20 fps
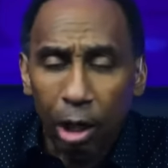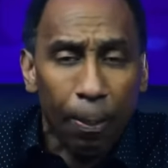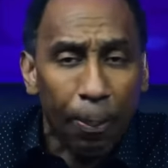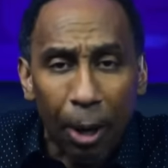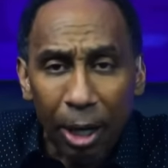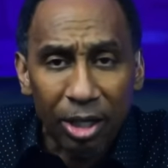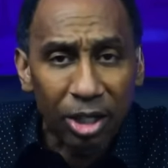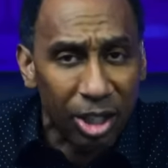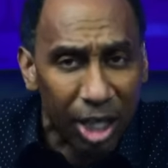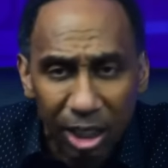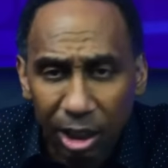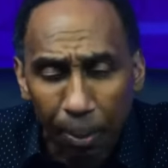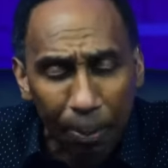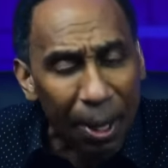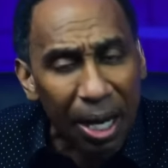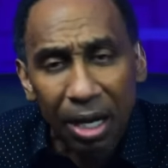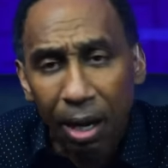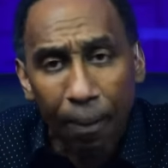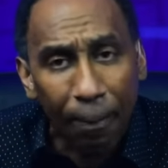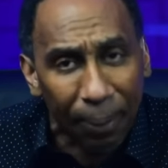to
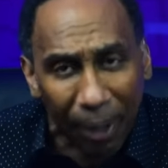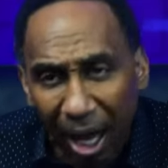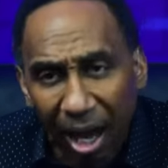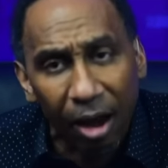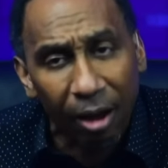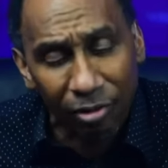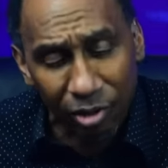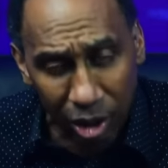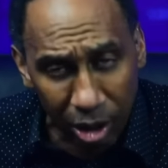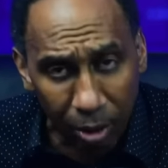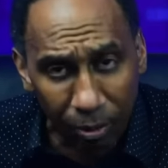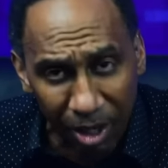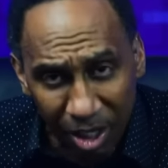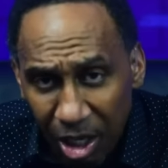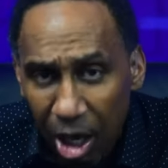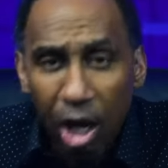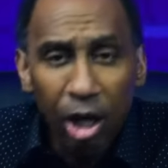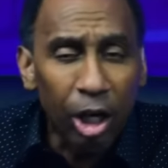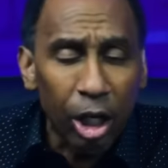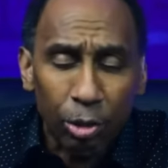participate in a playoff
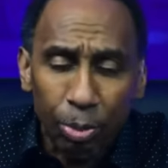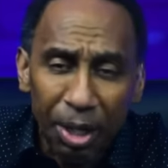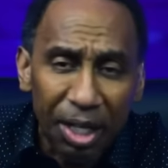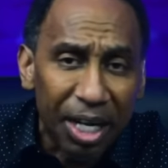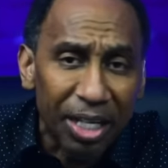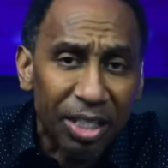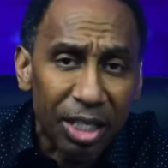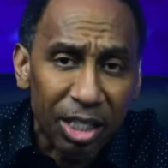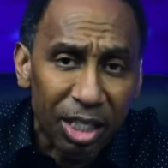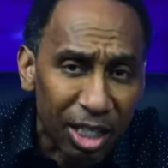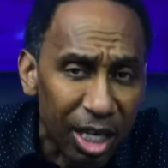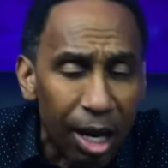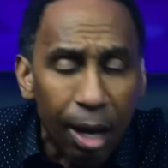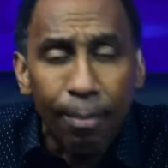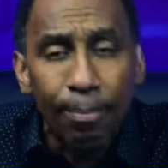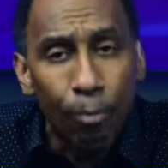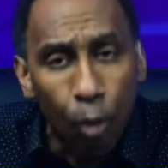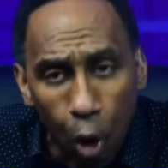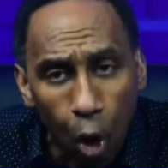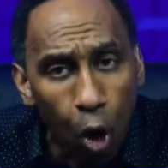series because we get to see
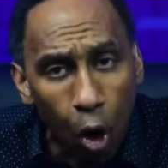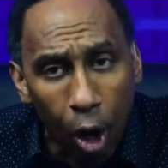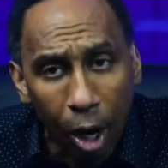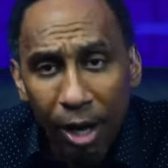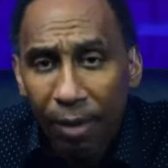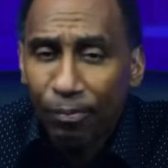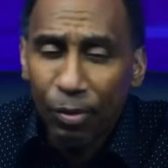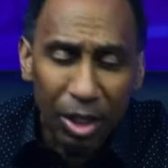him more